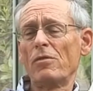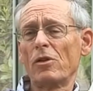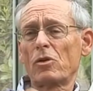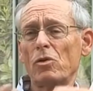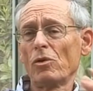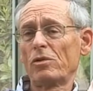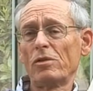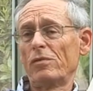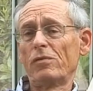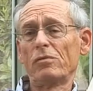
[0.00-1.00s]
over the
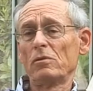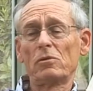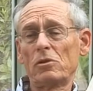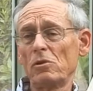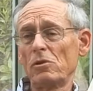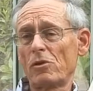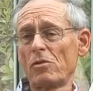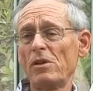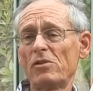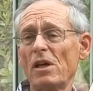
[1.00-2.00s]
course of two to
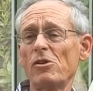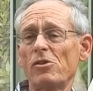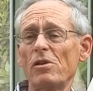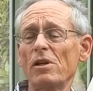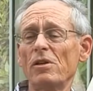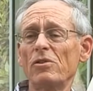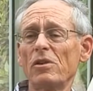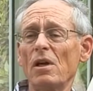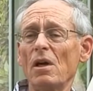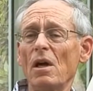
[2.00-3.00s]
three centuries,